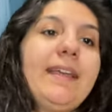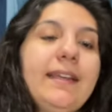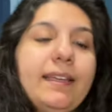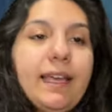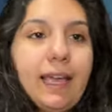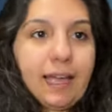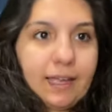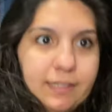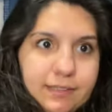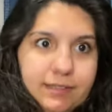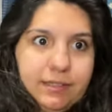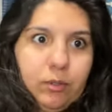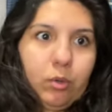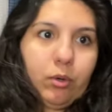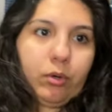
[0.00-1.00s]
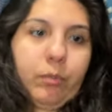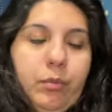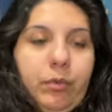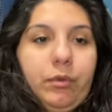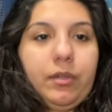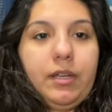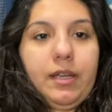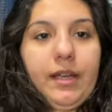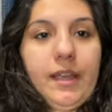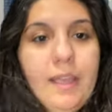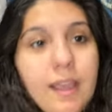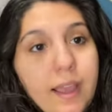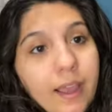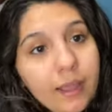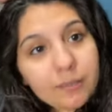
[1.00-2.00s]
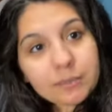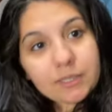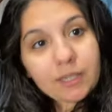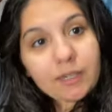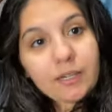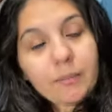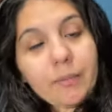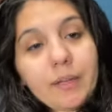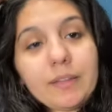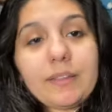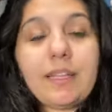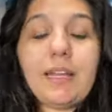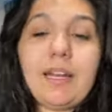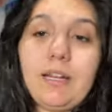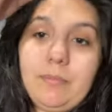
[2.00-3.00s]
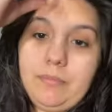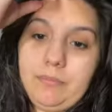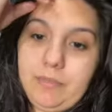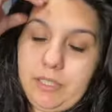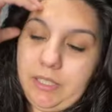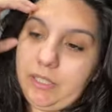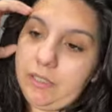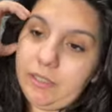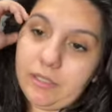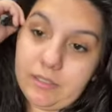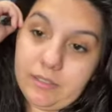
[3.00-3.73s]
Yeah, horrible. I'm sorry about that, I'm like...